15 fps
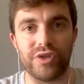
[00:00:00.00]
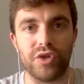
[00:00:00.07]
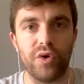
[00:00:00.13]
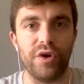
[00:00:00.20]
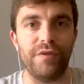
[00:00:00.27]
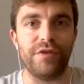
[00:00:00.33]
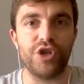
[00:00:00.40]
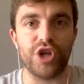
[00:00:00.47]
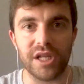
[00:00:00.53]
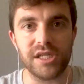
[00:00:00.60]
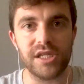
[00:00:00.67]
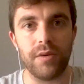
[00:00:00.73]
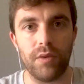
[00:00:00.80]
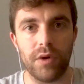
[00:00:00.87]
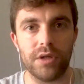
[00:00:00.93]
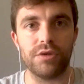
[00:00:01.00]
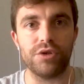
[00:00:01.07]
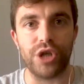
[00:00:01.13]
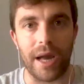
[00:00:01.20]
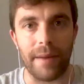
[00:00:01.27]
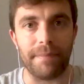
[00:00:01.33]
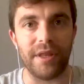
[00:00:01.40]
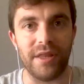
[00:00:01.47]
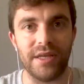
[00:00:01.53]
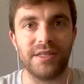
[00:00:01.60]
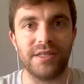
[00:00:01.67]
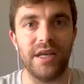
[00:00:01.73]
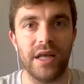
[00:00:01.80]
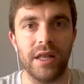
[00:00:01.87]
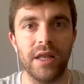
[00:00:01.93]
So if Chelsea want to jump in this
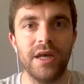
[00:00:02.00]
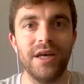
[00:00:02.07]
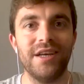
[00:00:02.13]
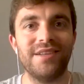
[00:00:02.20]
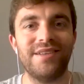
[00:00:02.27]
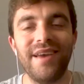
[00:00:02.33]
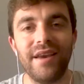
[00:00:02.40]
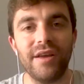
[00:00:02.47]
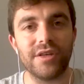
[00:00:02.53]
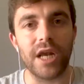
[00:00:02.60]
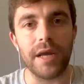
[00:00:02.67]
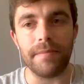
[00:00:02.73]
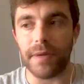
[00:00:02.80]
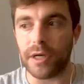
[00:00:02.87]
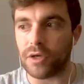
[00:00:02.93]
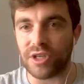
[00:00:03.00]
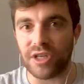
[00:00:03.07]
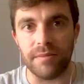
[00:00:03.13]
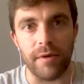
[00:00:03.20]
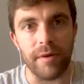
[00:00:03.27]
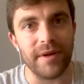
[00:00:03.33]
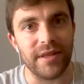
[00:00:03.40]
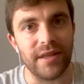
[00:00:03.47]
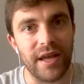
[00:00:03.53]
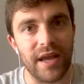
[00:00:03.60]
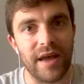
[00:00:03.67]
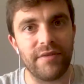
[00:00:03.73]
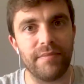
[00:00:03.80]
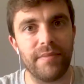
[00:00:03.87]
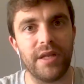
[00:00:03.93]
deal seriously, because at the moment they
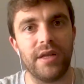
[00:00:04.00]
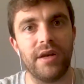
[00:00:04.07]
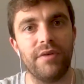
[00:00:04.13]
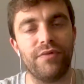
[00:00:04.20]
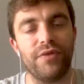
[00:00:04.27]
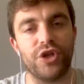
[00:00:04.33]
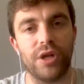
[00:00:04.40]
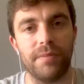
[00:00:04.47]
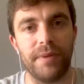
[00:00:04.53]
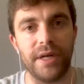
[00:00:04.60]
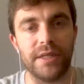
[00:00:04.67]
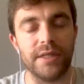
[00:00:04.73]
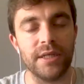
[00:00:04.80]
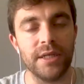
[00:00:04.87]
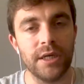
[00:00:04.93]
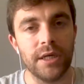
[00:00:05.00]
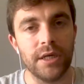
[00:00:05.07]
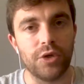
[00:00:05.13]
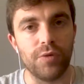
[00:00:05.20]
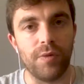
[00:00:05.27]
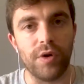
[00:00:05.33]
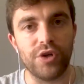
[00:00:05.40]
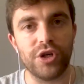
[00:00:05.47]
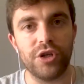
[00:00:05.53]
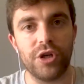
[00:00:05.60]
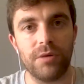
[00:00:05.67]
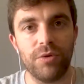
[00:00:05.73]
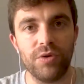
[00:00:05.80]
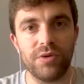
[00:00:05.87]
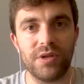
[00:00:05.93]
haven't made an official bid to Borussia
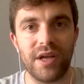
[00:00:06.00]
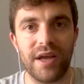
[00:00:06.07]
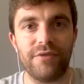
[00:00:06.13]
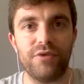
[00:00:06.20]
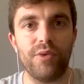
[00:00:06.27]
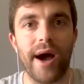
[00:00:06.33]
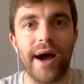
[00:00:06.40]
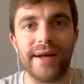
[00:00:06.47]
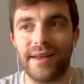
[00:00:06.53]
Dortmund, they have to act